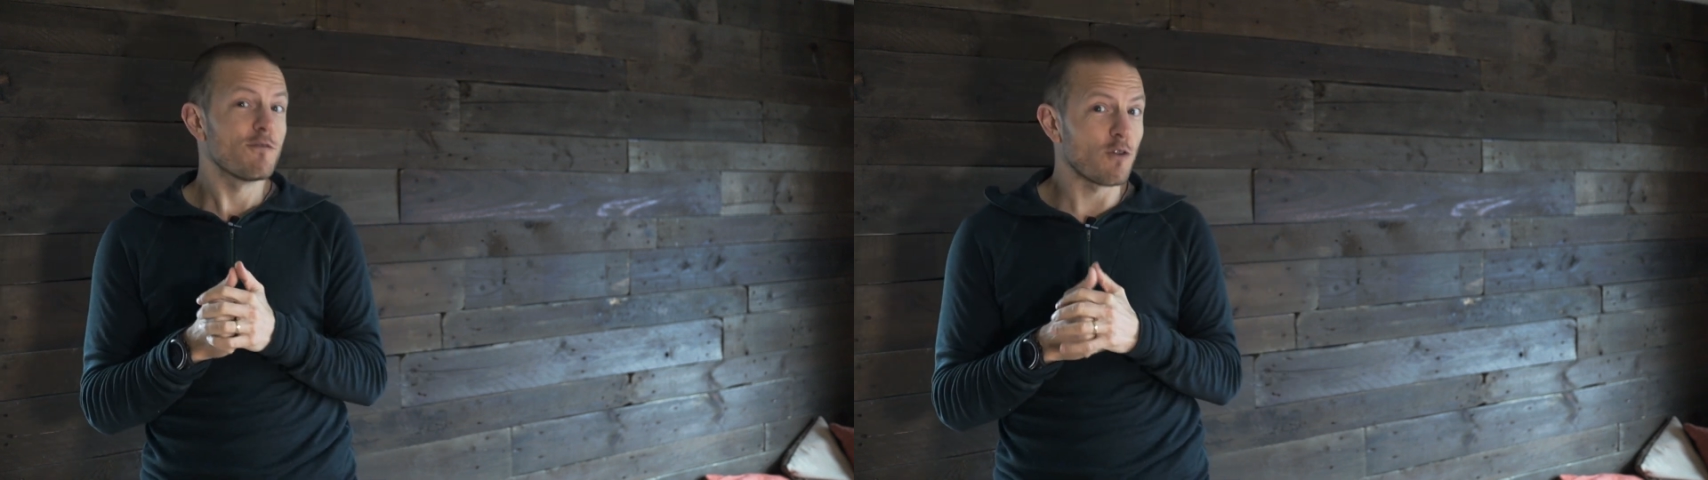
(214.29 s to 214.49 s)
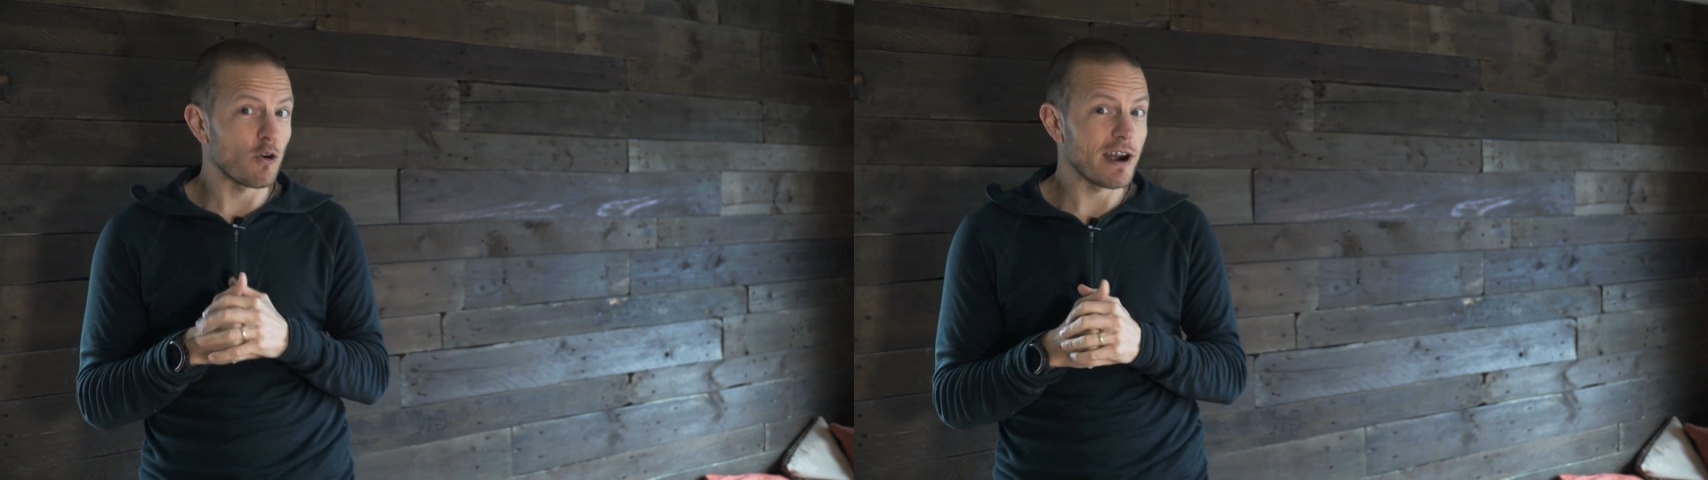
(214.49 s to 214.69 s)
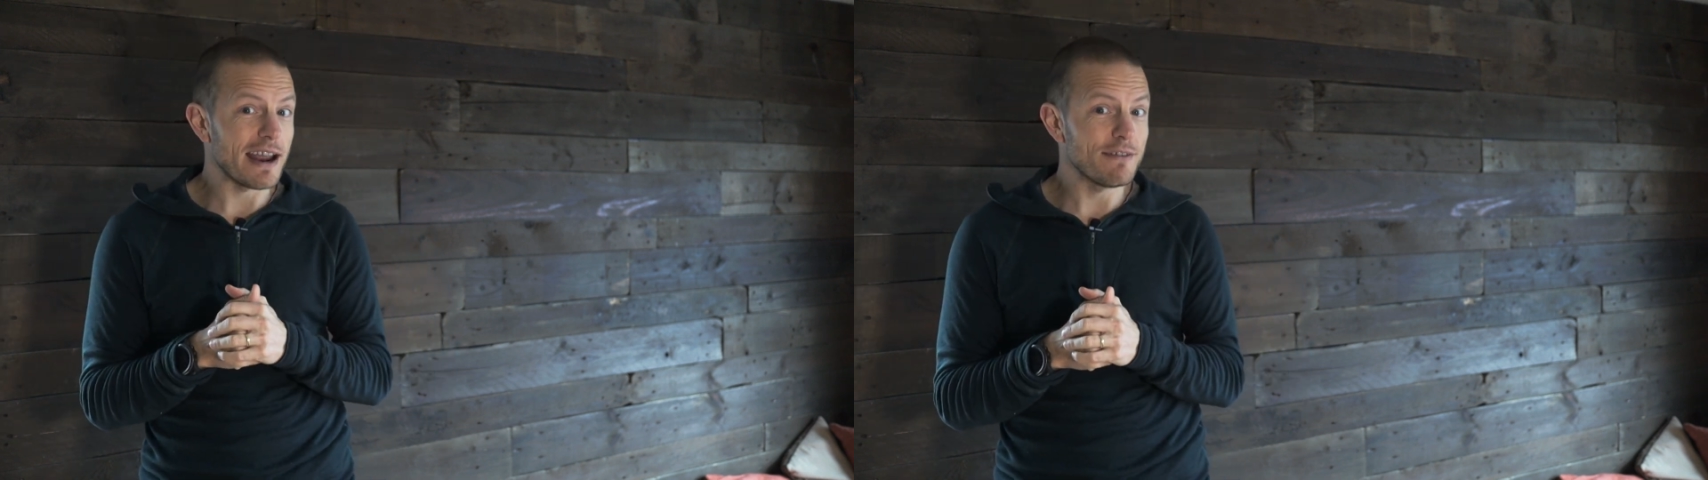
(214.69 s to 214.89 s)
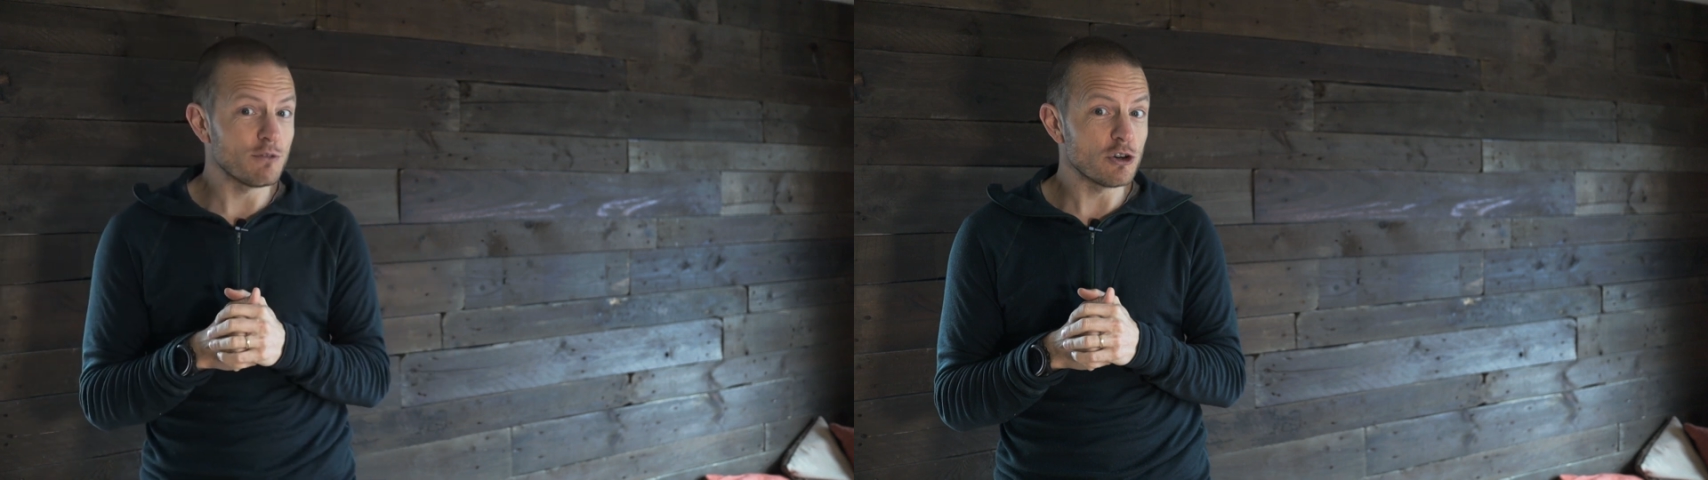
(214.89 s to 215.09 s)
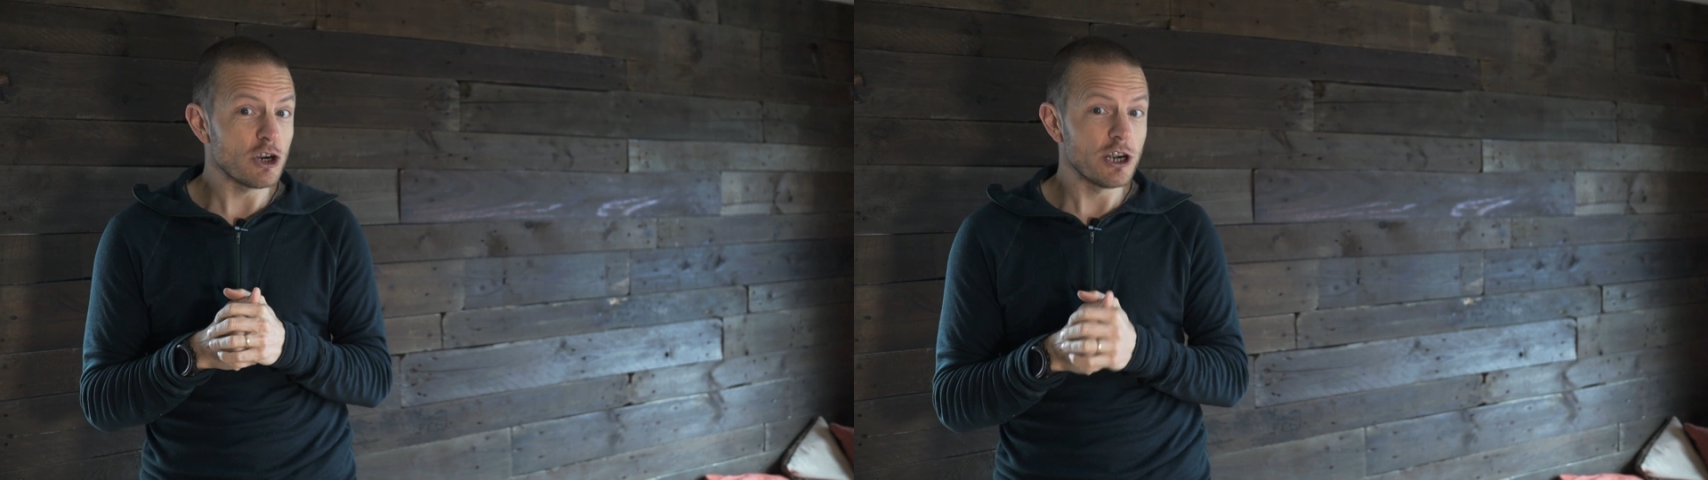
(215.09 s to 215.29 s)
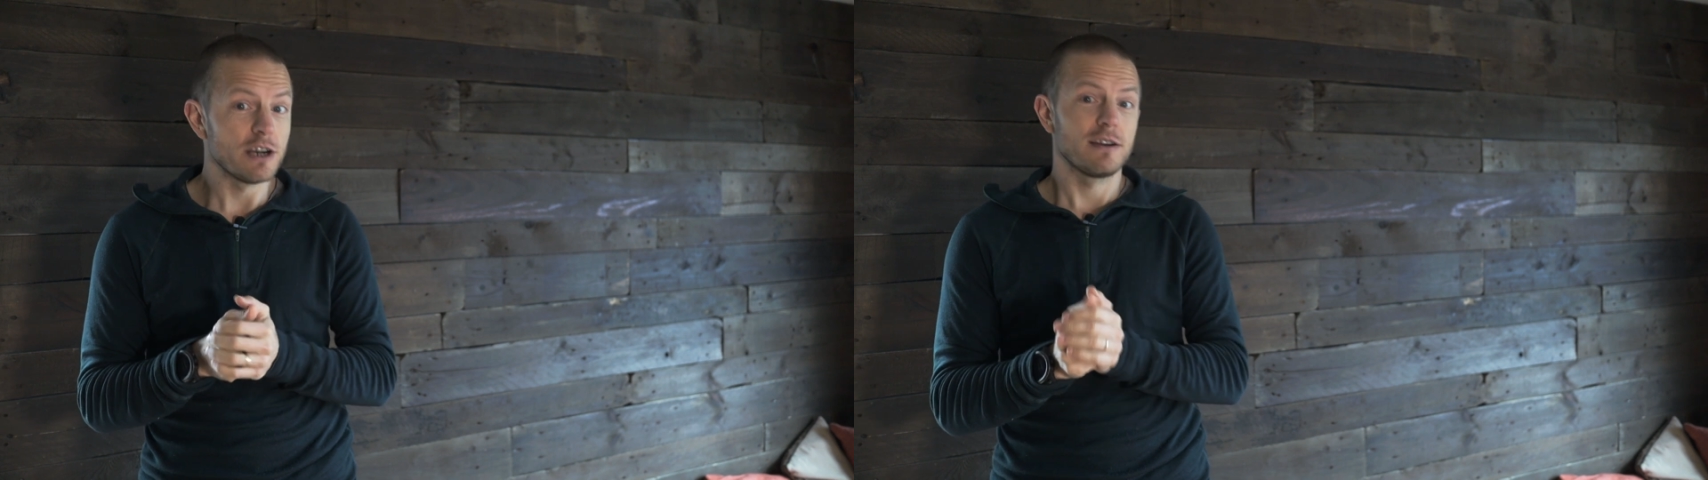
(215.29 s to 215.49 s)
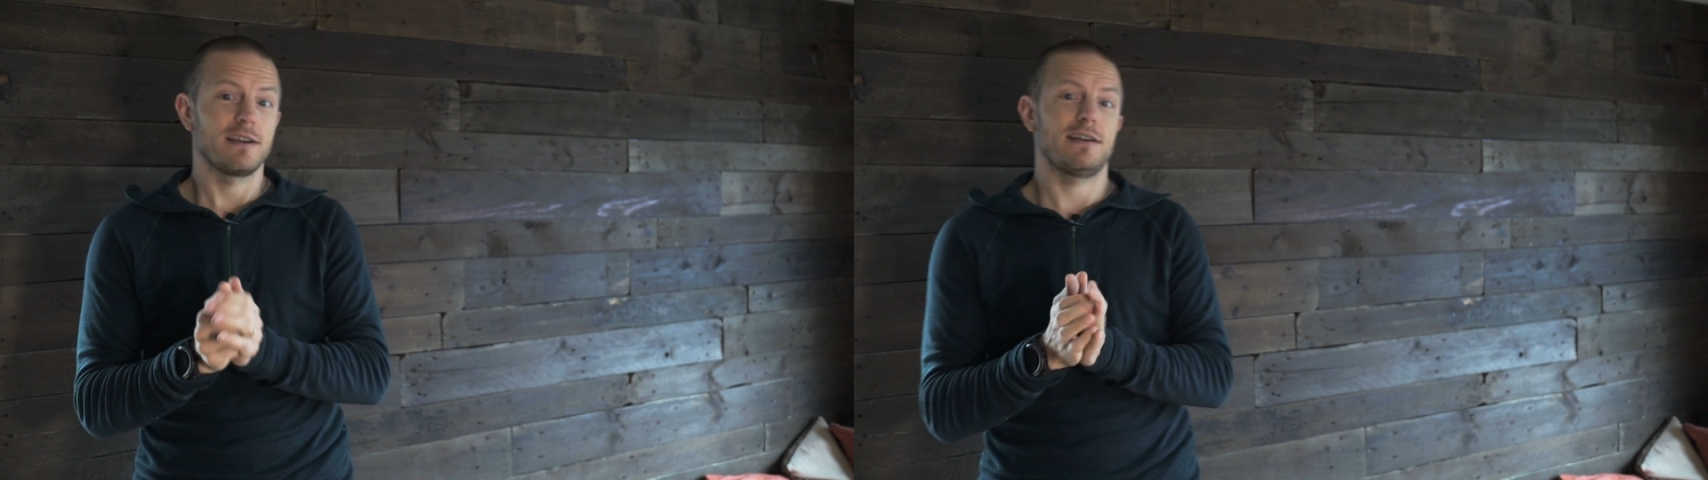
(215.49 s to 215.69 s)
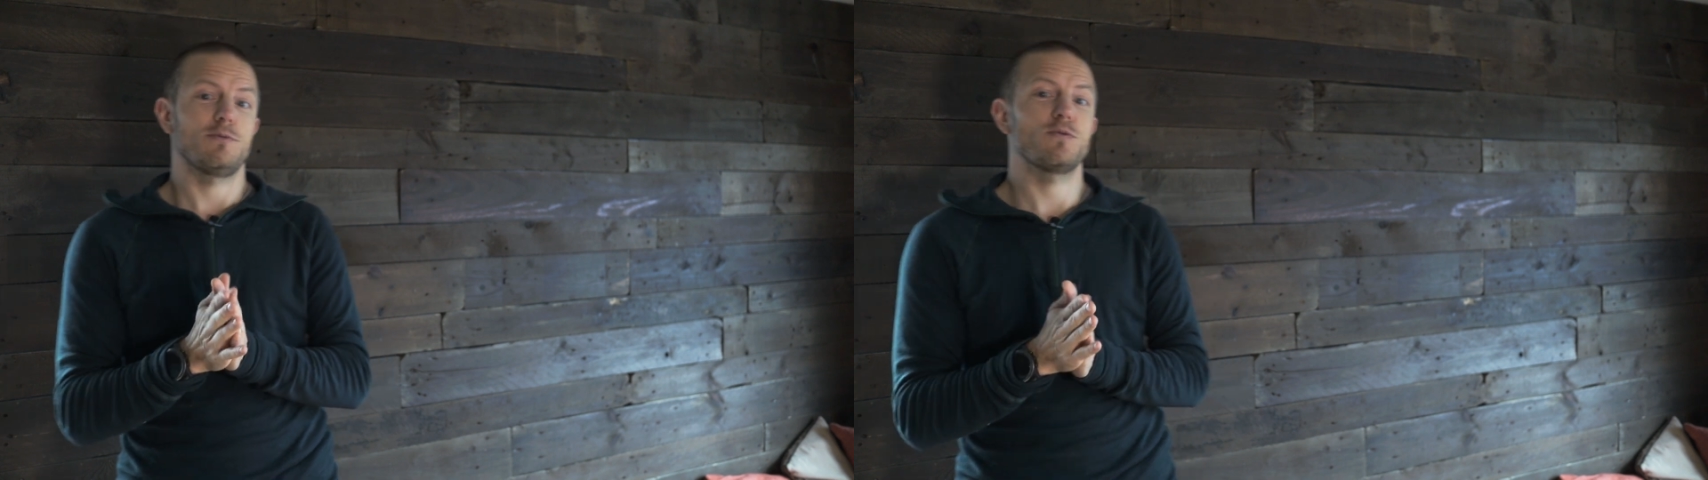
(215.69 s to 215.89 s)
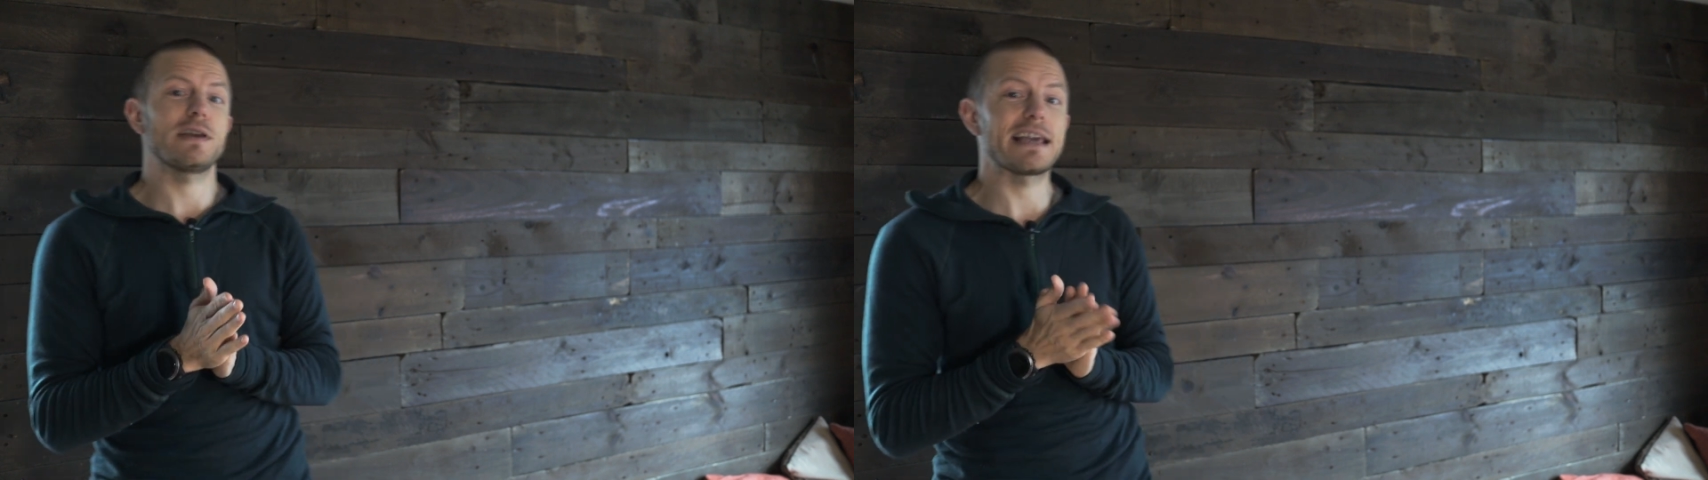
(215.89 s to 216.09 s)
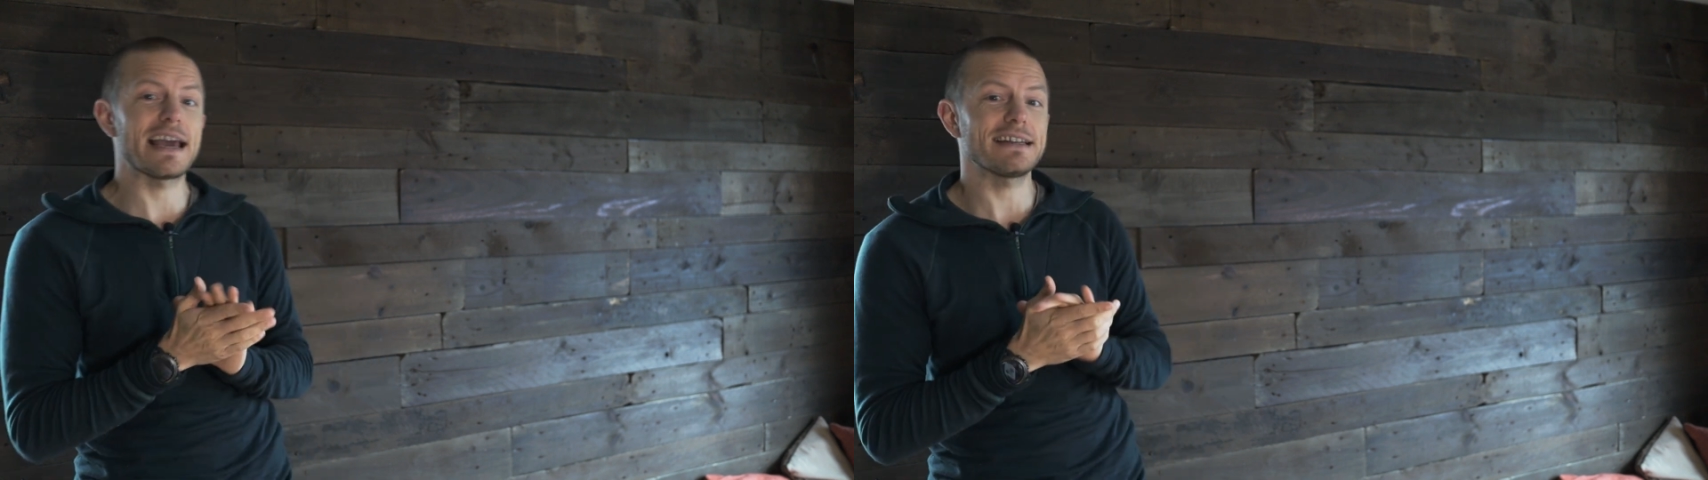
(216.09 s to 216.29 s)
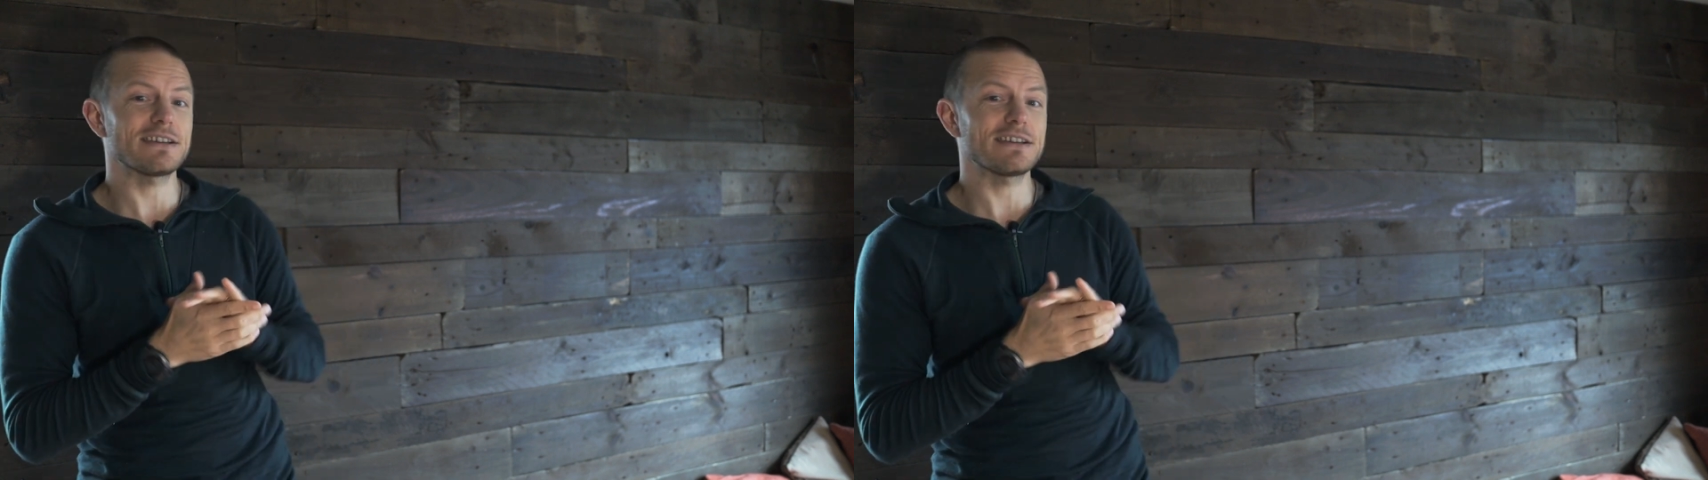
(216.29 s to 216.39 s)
forever, we can